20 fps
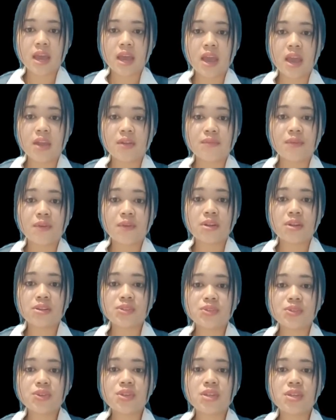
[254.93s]
And for the
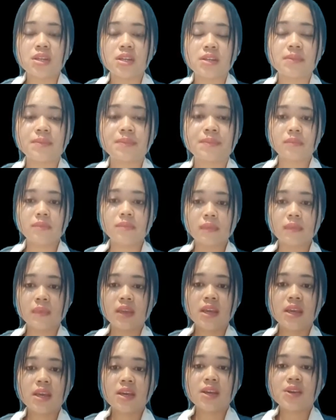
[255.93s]
student,
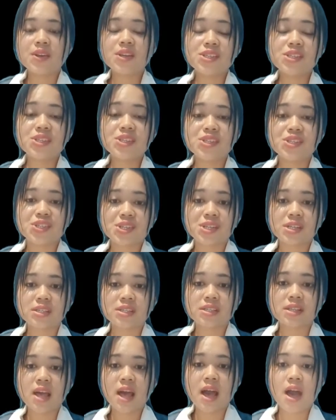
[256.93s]

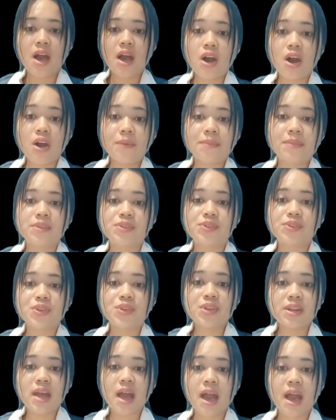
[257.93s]
researchers hope
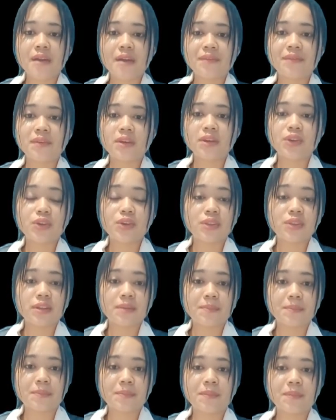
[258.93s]
students have a
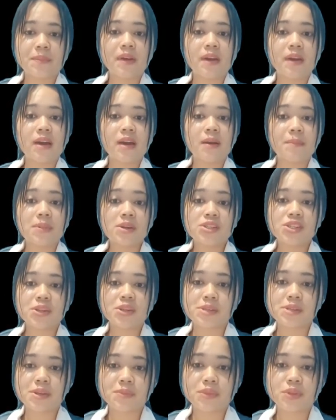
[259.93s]
good
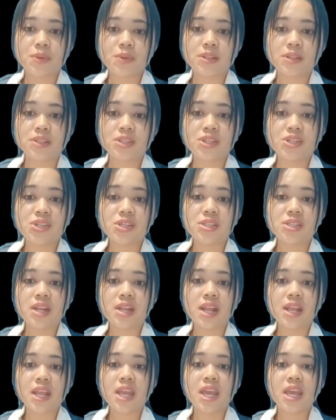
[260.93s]
perception toward teacher
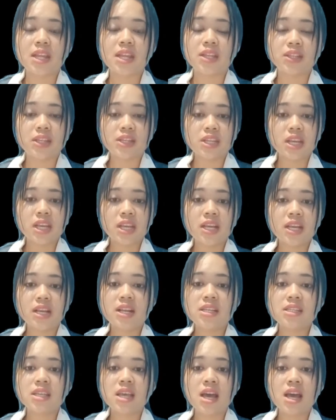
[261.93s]
strategy in teaching
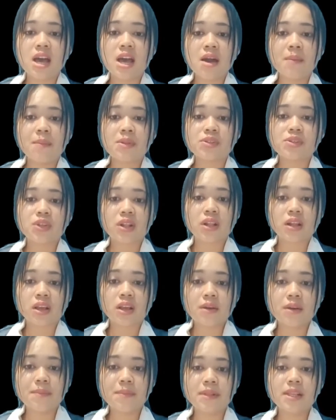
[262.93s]
English, personal
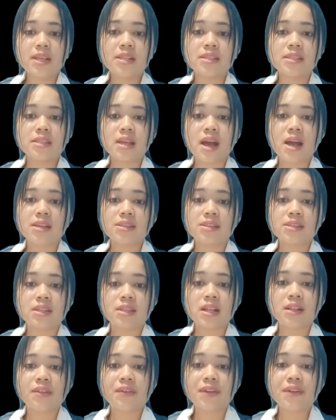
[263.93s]
competence as
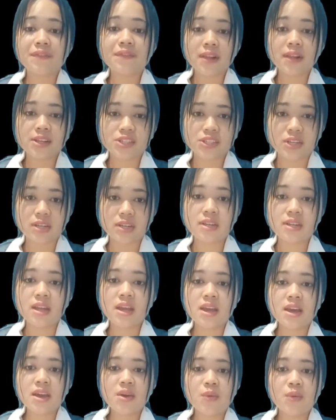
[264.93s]
self-reflection
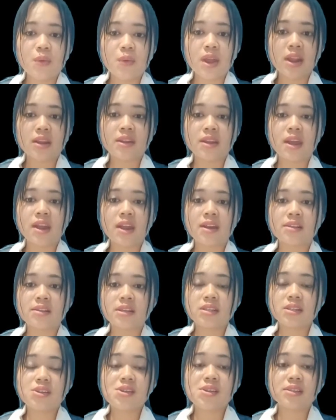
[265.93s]
when they're
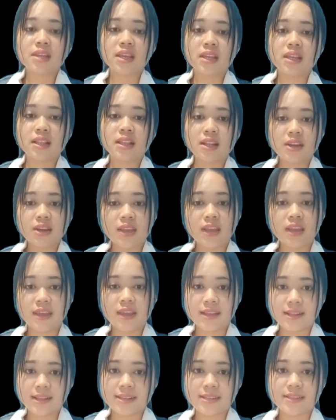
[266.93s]
interested in learning
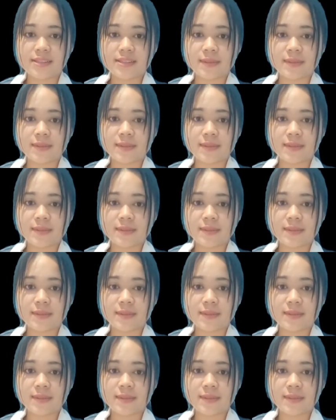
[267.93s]
English.